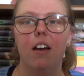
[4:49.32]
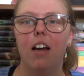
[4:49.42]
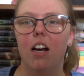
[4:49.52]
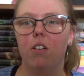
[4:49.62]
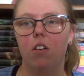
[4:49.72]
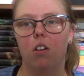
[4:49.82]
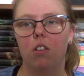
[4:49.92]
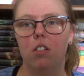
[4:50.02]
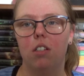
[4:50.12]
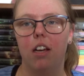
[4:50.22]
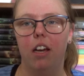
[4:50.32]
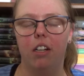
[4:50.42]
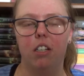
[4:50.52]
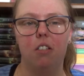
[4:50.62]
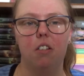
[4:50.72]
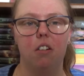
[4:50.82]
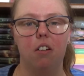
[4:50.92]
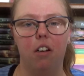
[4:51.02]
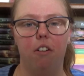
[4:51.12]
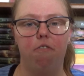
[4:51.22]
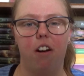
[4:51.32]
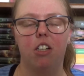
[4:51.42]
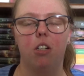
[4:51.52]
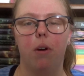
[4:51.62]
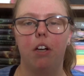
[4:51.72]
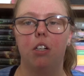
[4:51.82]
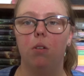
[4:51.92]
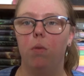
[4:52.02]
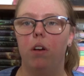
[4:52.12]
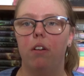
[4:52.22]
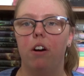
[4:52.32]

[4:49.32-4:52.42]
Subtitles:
Eragon's instant infatuation with